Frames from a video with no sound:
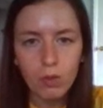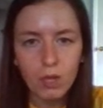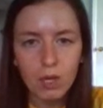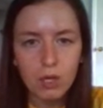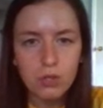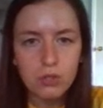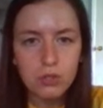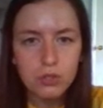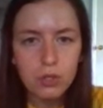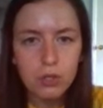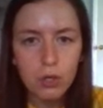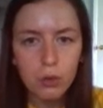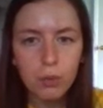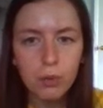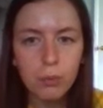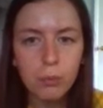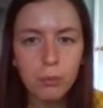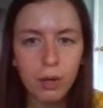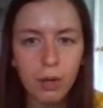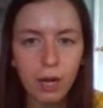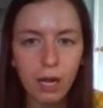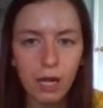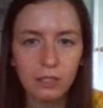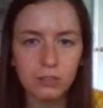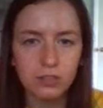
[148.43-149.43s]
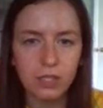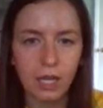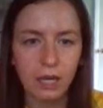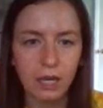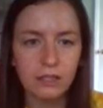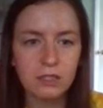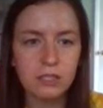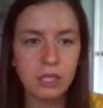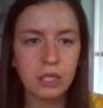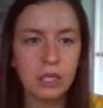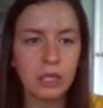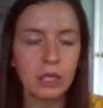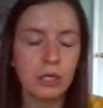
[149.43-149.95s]
So the project.
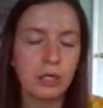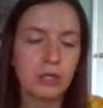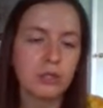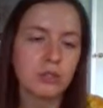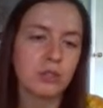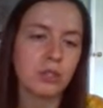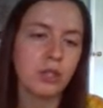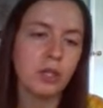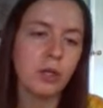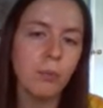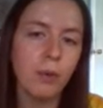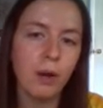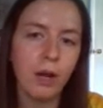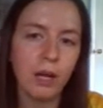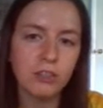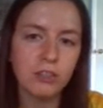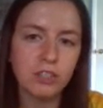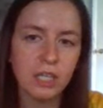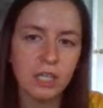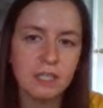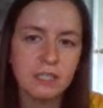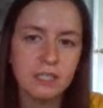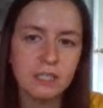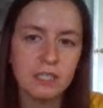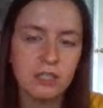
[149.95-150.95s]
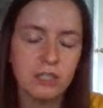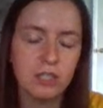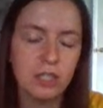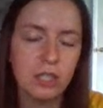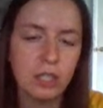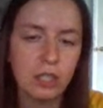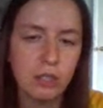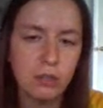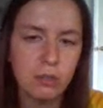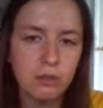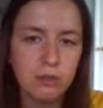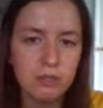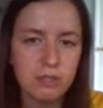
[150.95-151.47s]
So your project is to
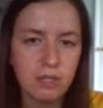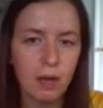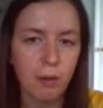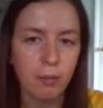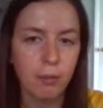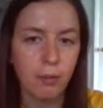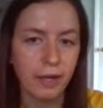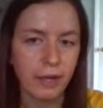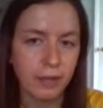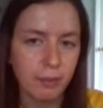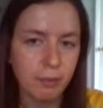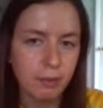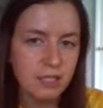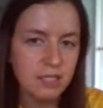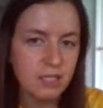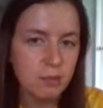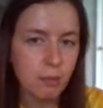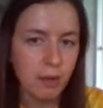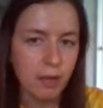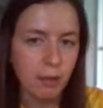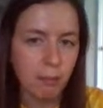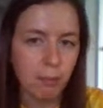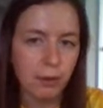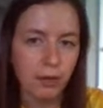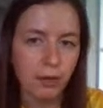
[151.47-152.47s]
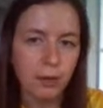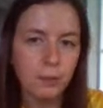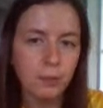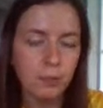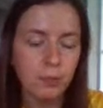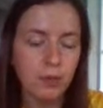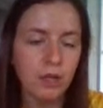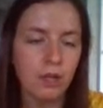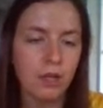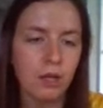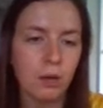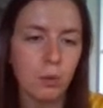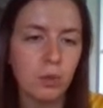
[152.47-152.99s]
use a blank piece of paper.
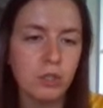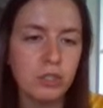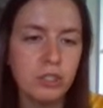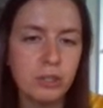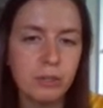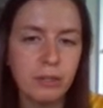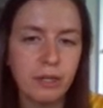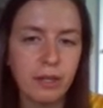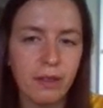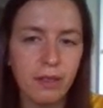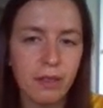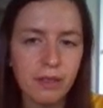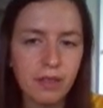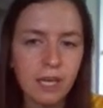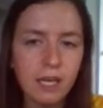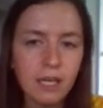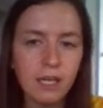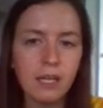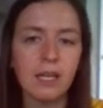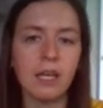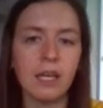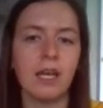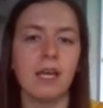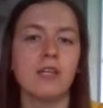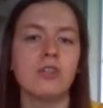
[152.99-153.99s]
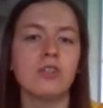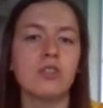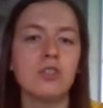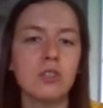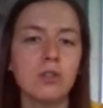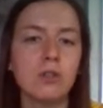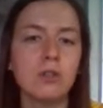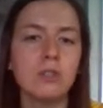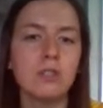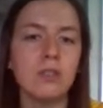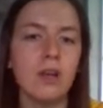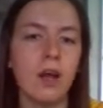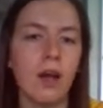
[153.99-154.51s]
I want you to think and
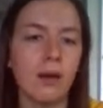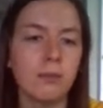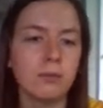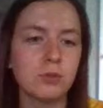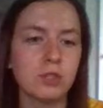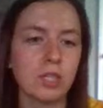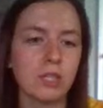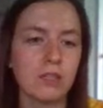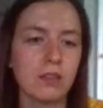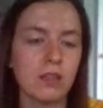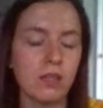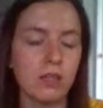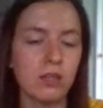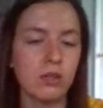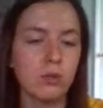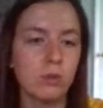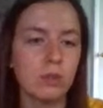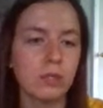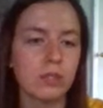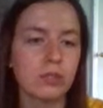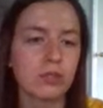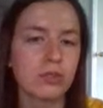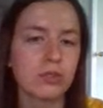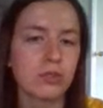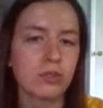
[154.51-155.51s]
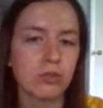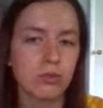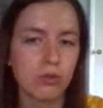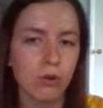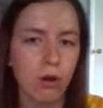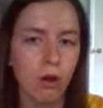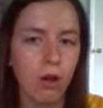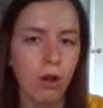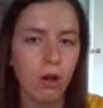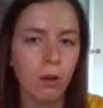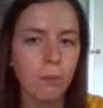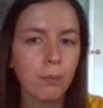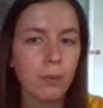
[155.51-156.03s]
choose an object that you wish to
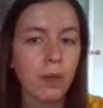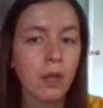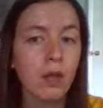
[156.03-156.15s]
draw.